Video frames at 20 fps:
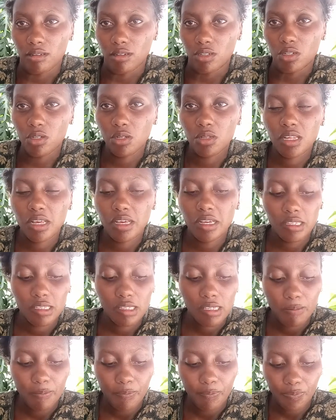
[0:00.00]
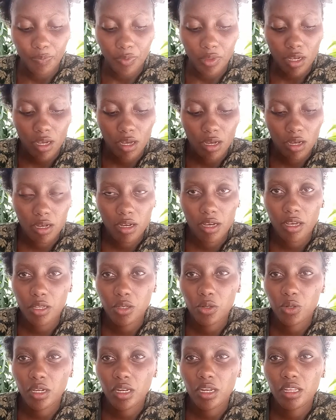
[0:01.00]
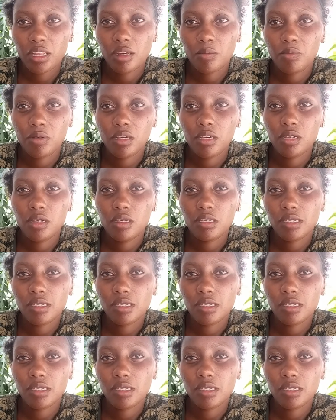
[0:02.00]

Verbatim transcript: two things uh, you can either be